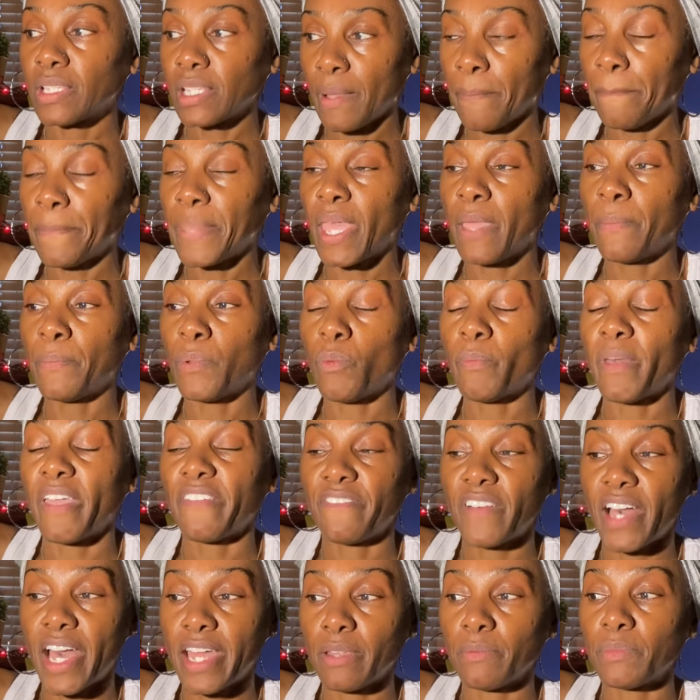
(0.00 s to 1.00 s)
people may
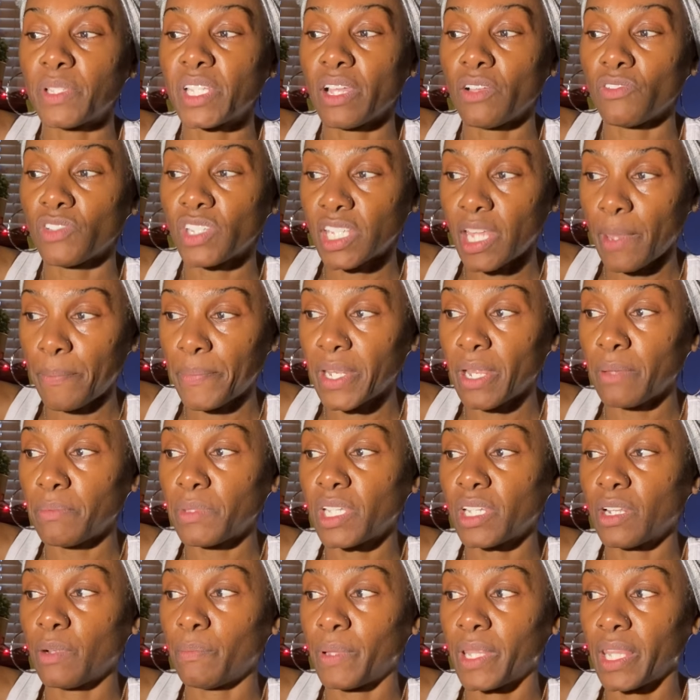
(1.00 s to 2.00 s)
find themselves stepping up
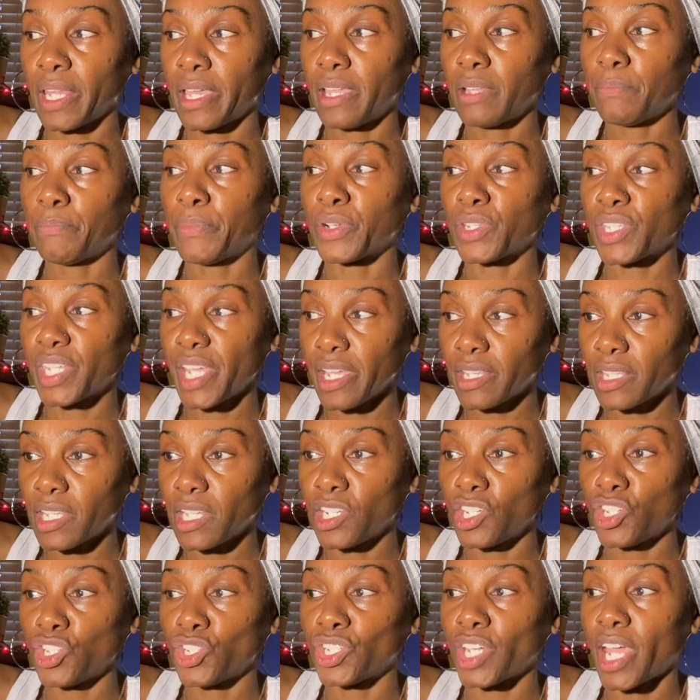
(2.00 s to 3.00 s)
to the plate,
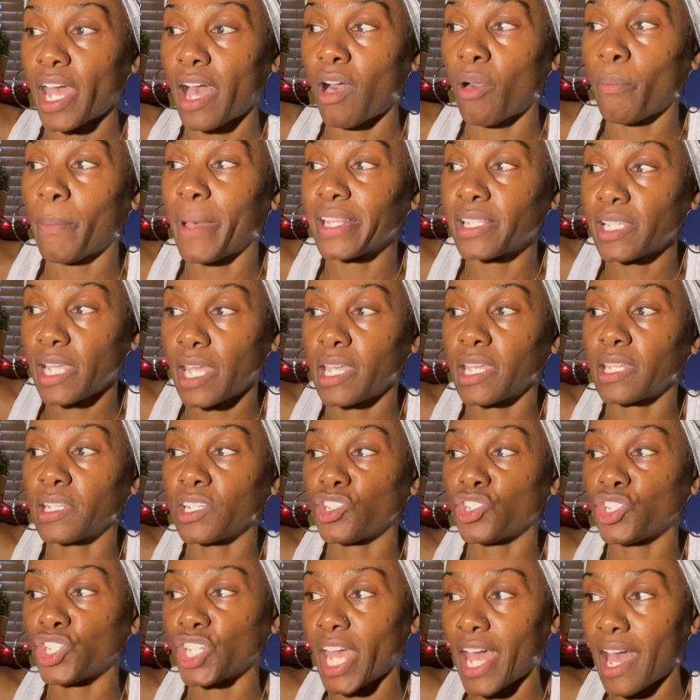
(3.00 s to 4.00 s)
protecting this child by taking
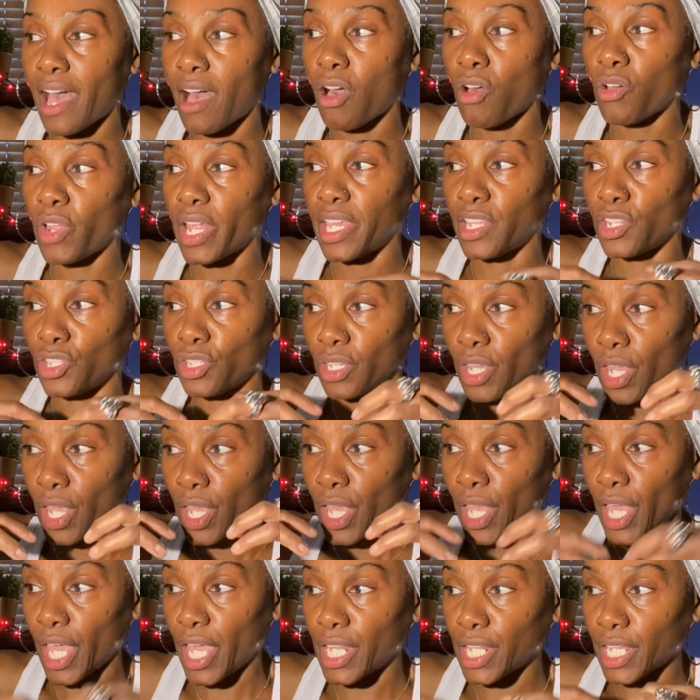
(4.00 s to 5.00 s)
this child
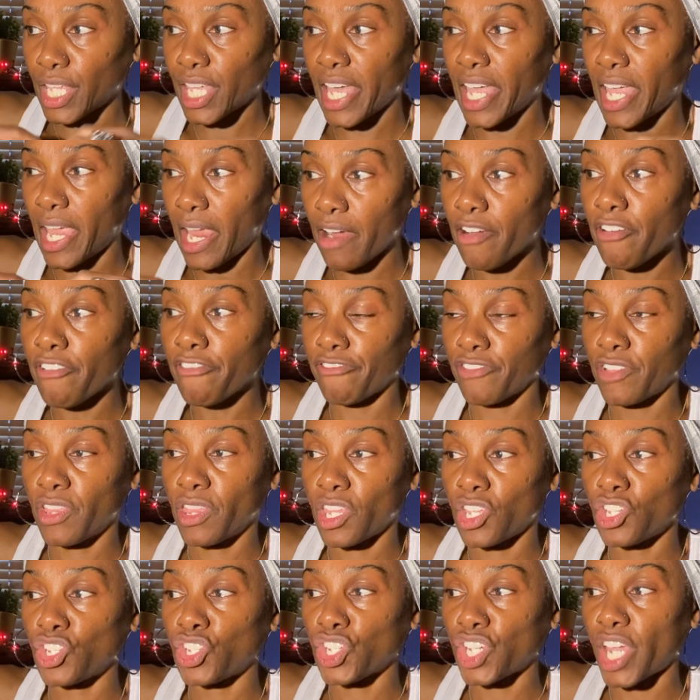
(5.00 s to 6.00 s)
and caring for
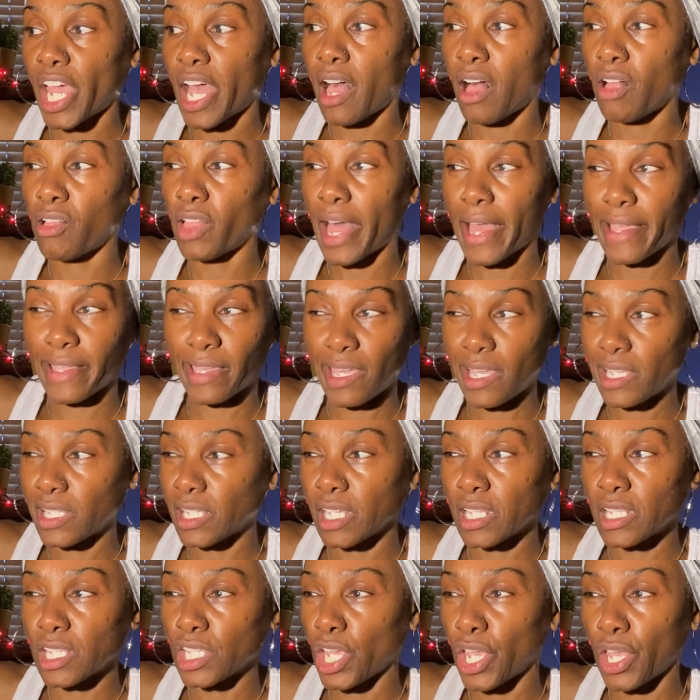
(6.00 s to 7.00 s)
this child, I guess,
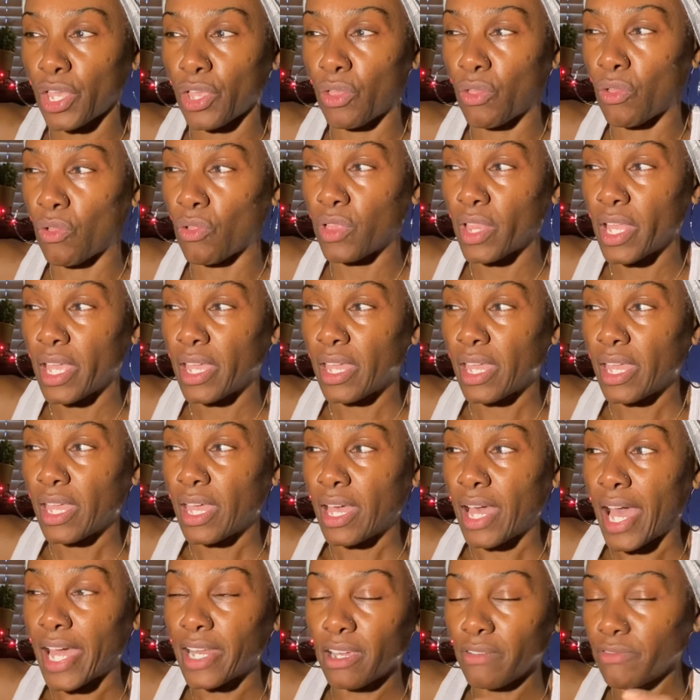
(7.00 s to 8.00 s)
until
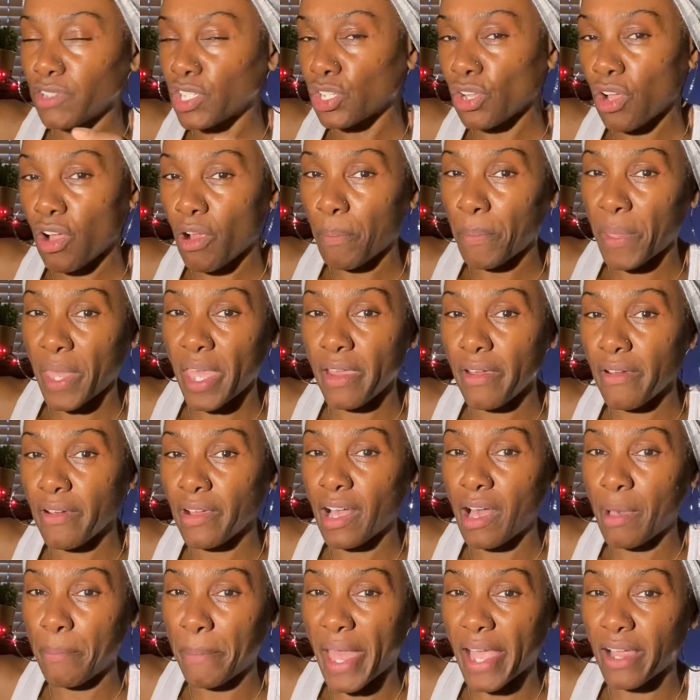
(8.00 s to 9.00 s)
I never saw a parent
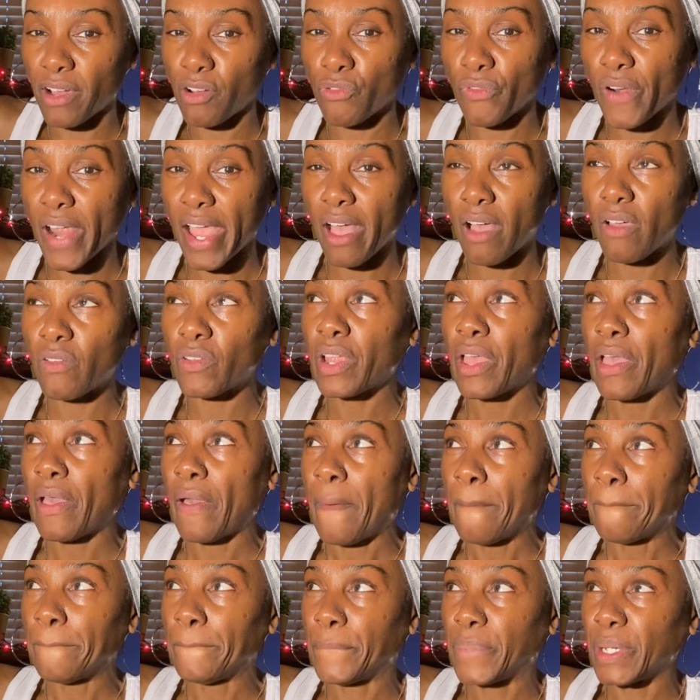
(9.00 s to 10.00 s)
come back around.
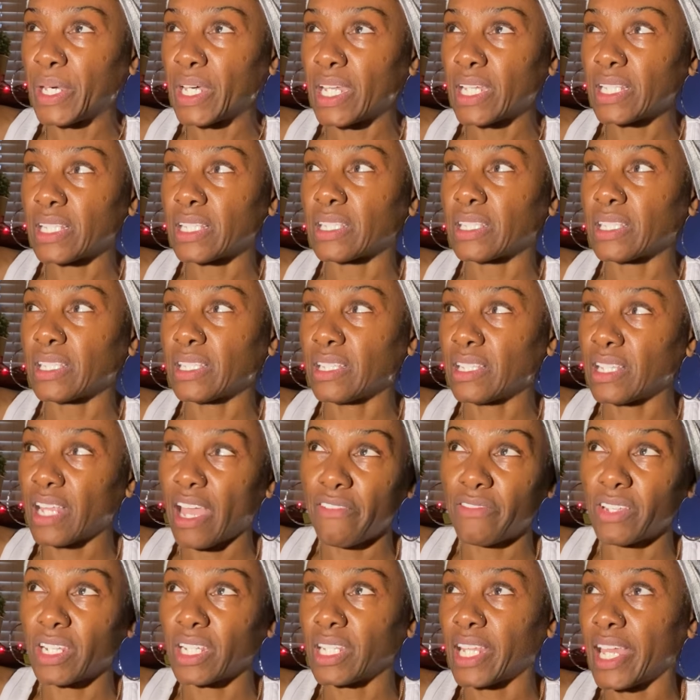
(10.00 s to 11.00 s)
But
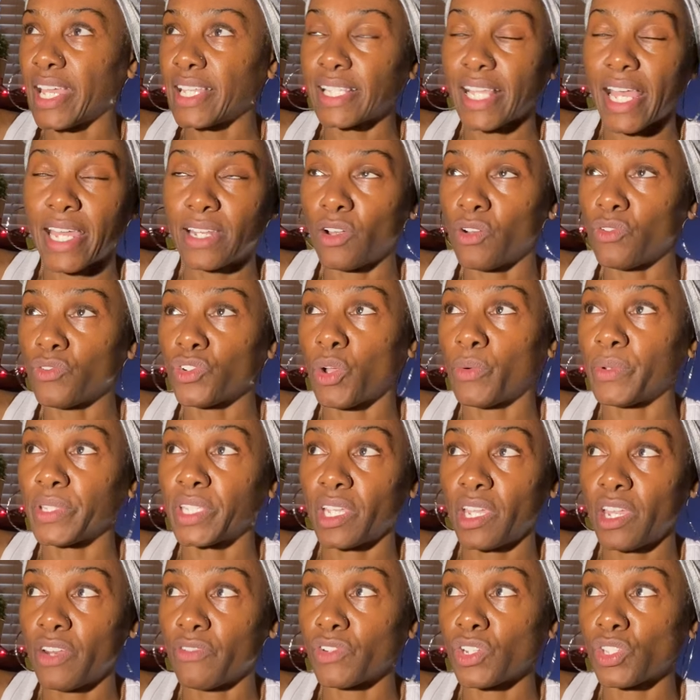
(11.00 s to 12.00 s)
nevertheless, I don't know what
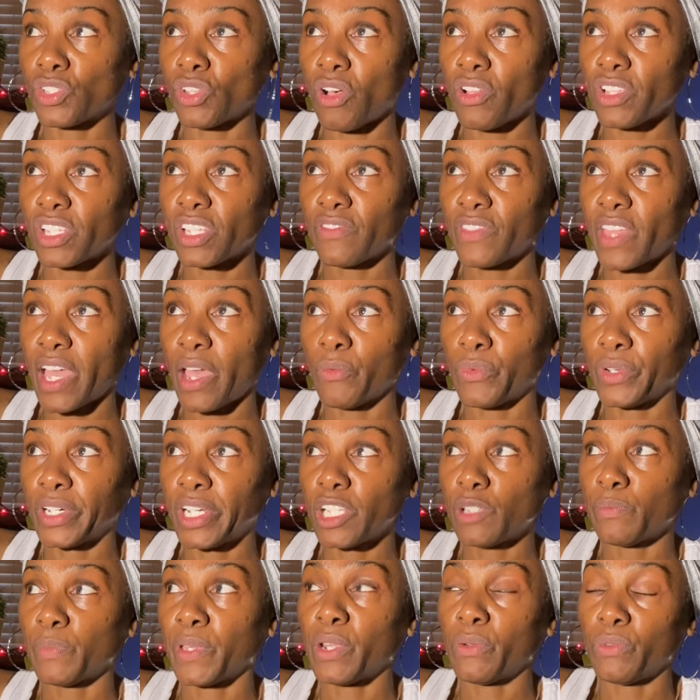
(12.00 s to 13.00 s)
the end result of that
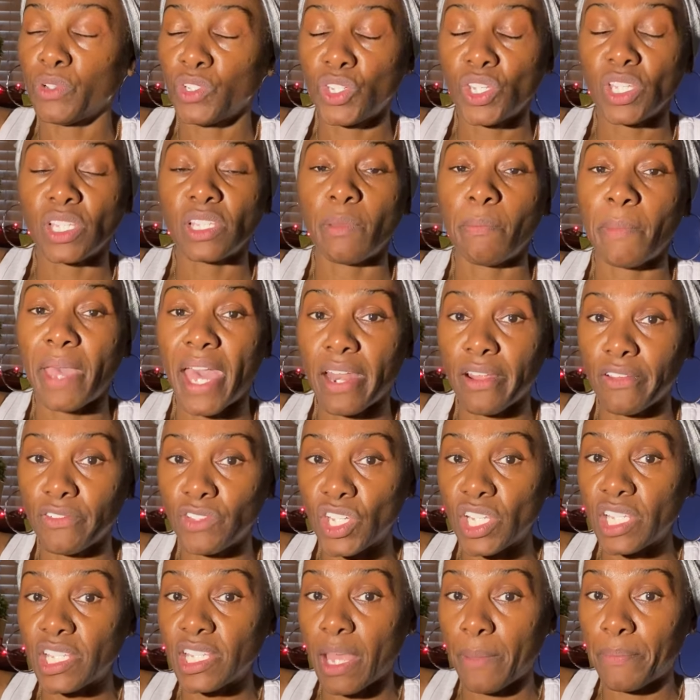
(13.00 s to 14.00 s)
was, but it was just a matter of
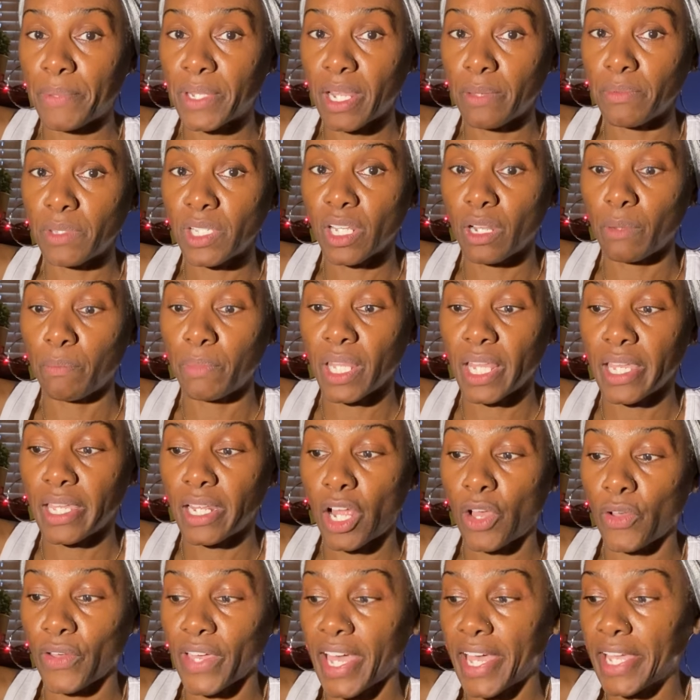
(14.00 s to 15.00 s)
just stepping up to the plate,
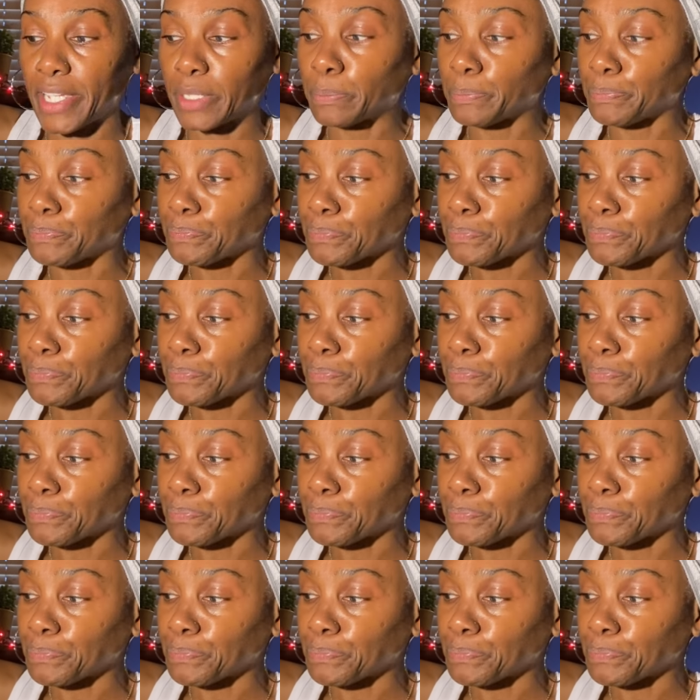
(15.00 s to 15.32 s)
okay?